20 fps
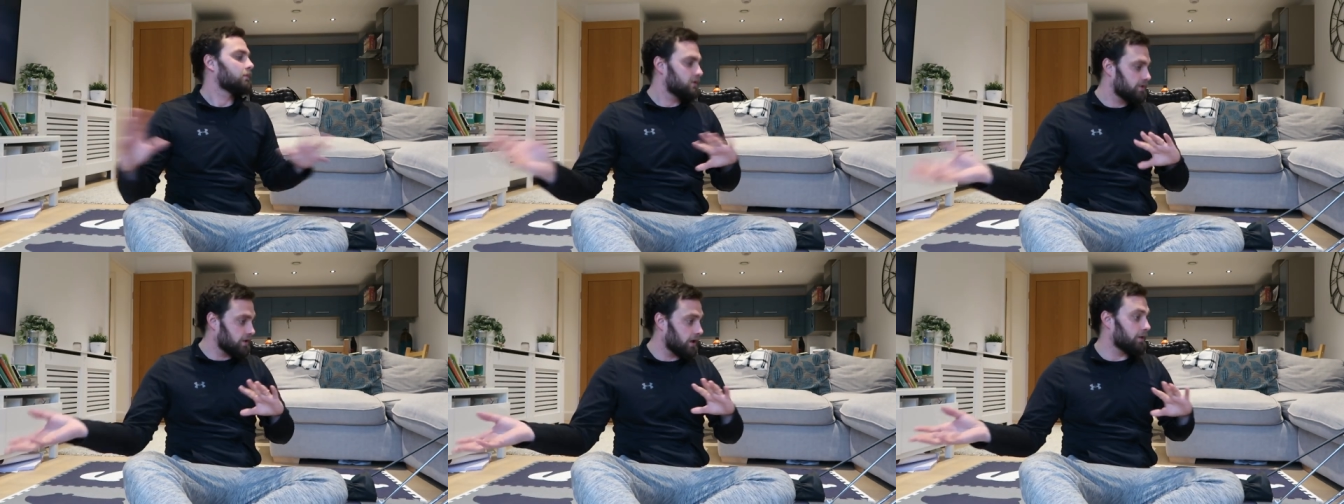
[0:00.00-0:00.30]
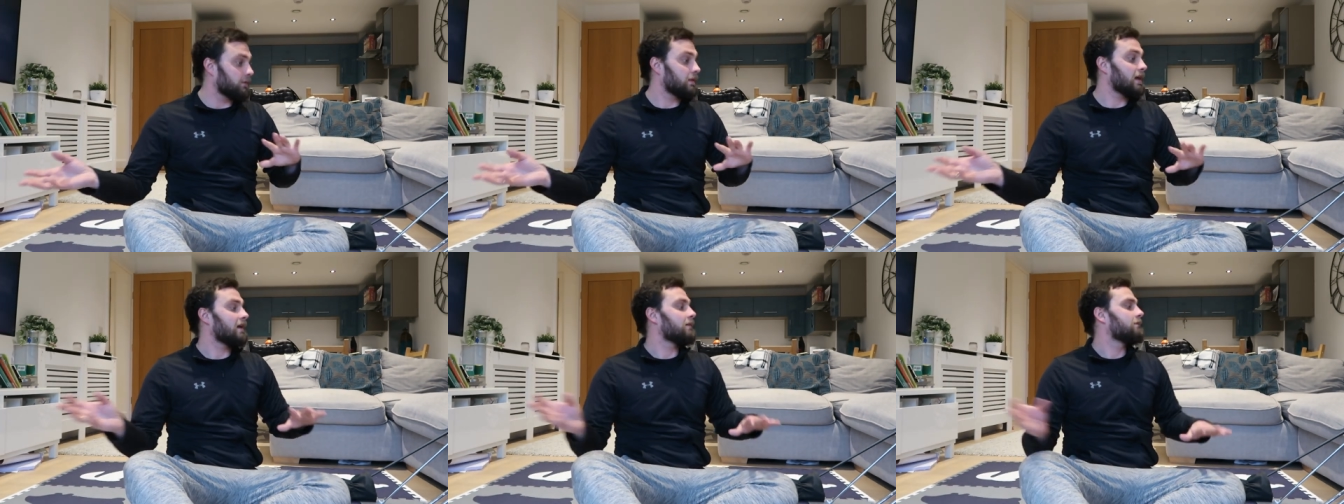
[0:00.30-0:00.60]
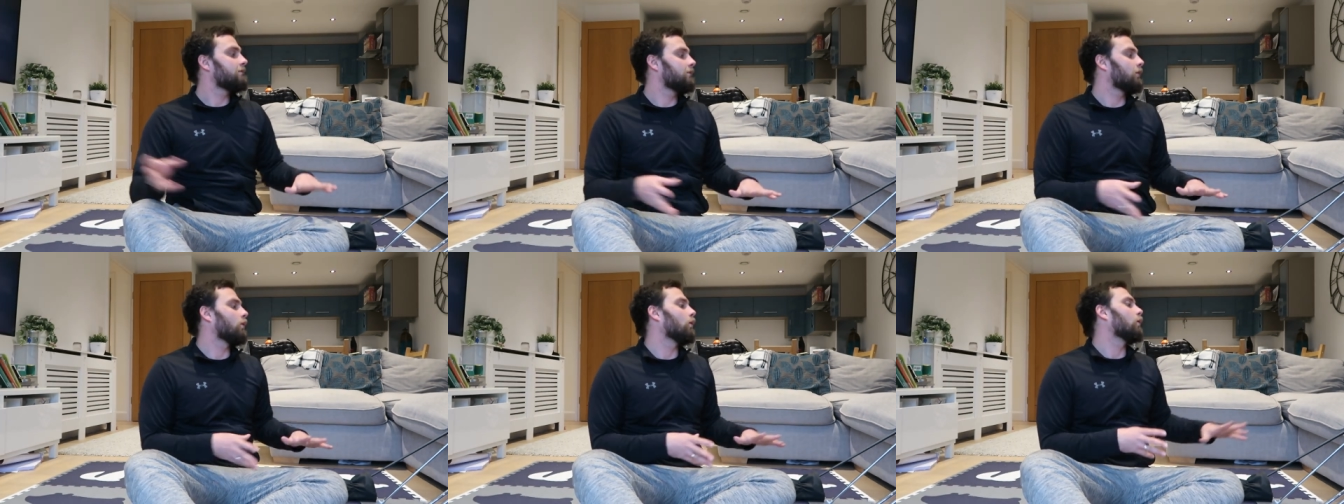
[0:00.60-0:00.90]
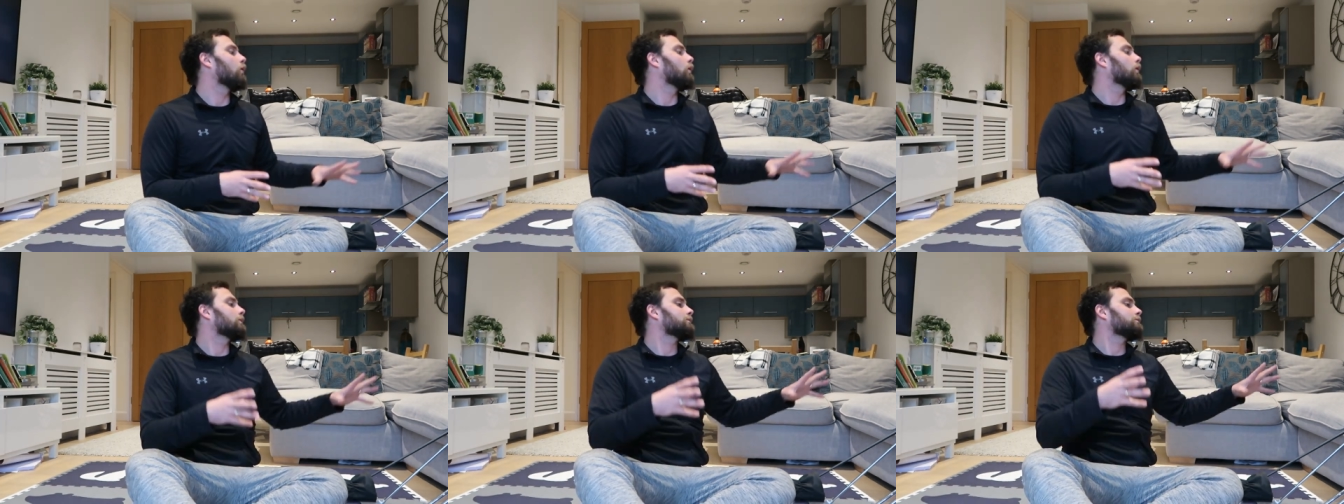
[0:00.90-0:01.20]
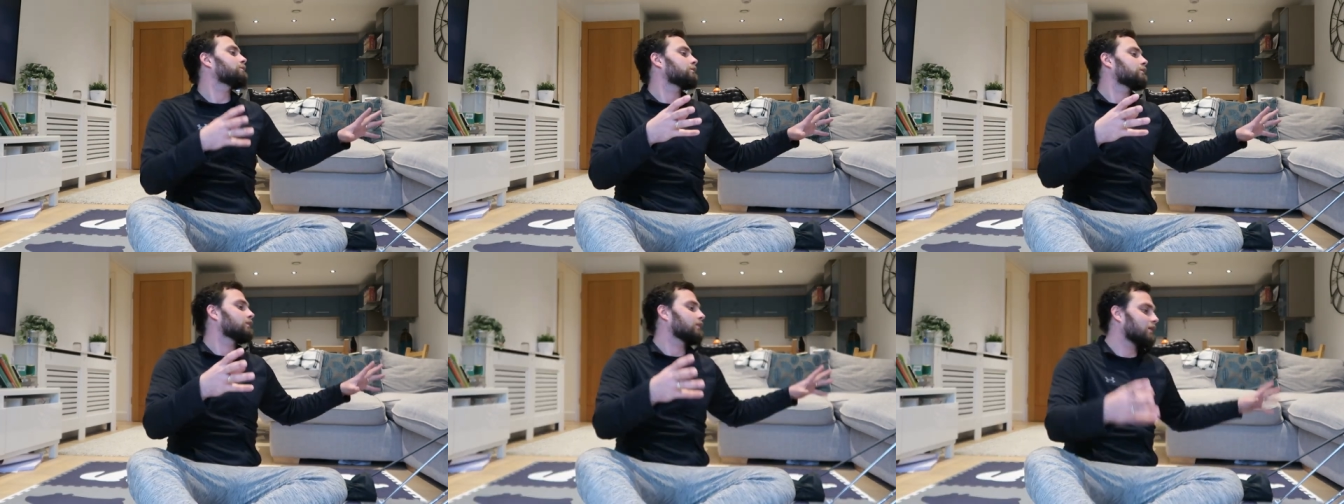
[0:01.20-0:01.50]
So therefore,
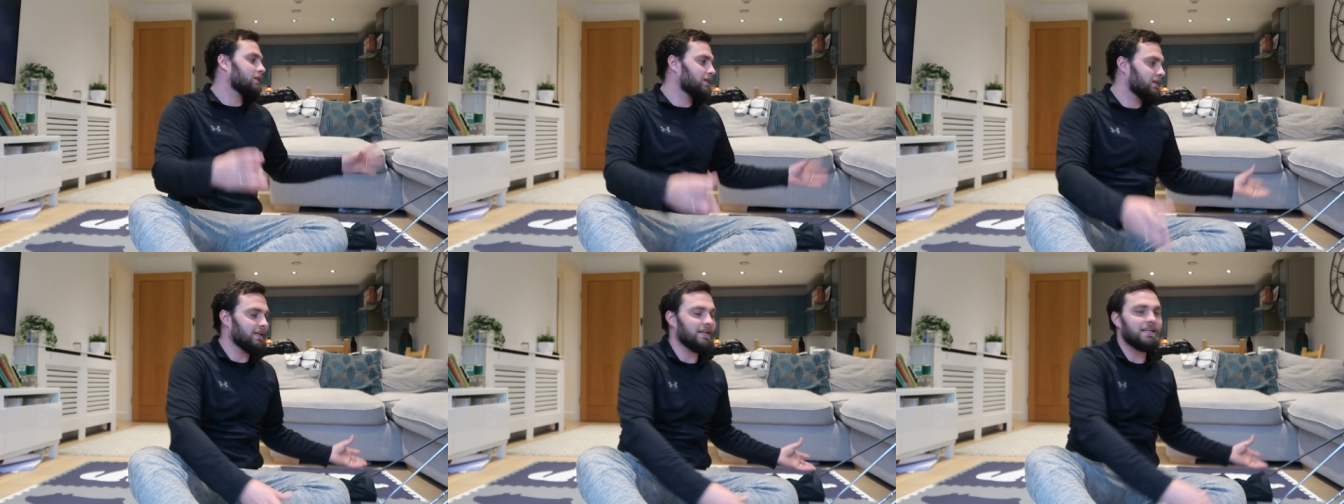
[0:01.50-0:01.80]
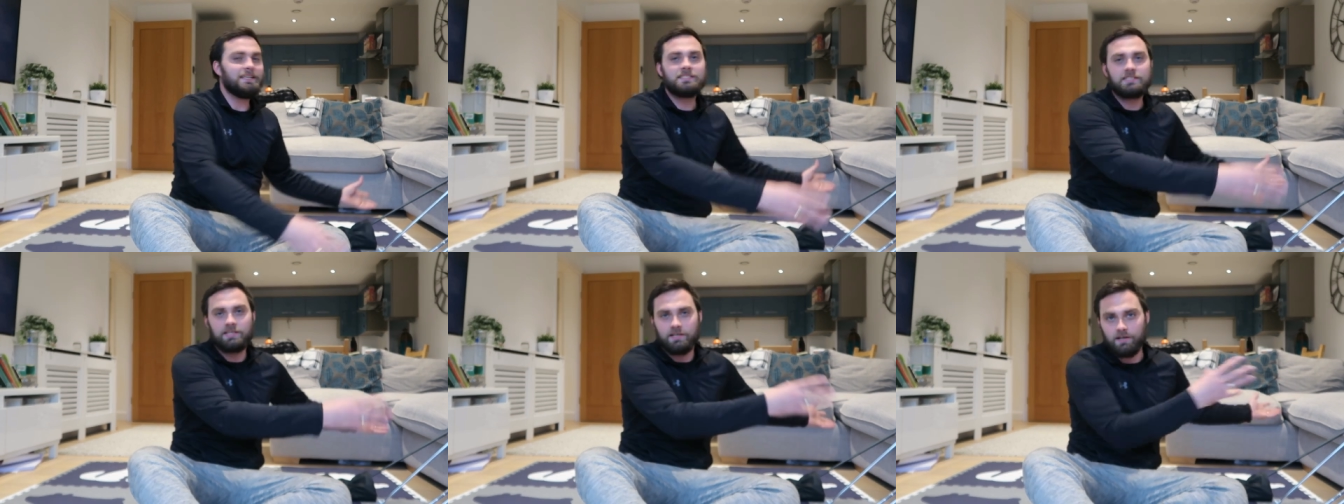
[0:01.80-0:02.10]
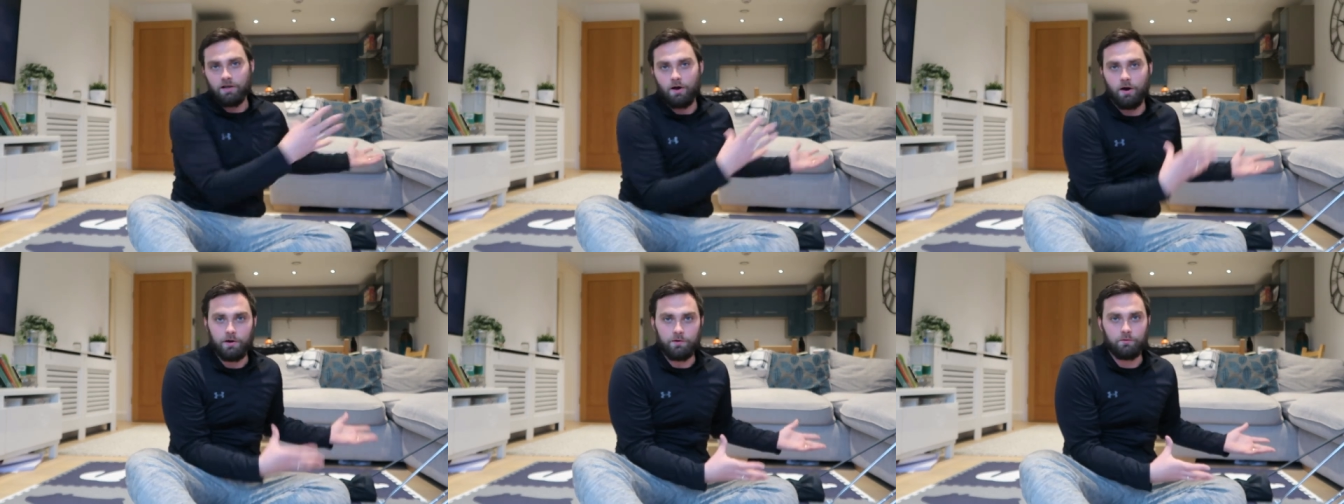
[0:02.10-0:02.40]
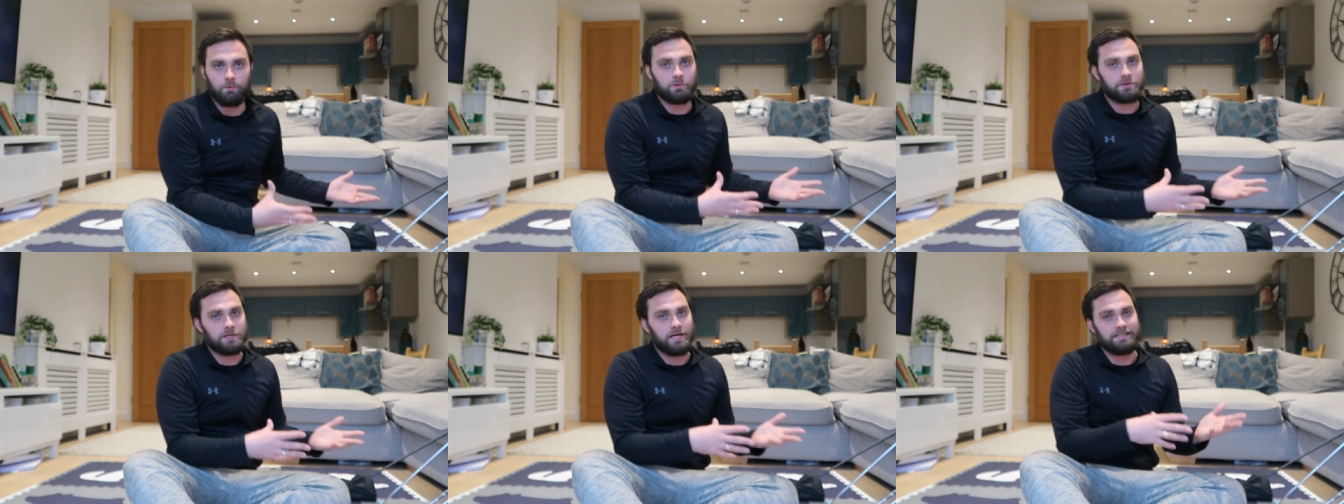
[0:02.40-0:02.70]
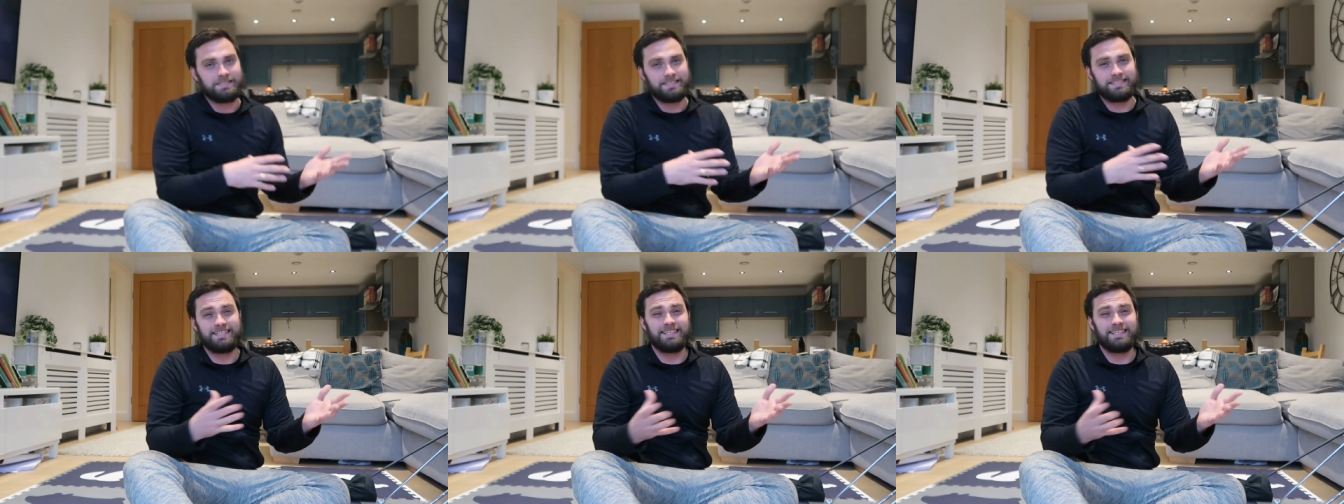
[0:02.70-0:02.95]
these can kind of all change.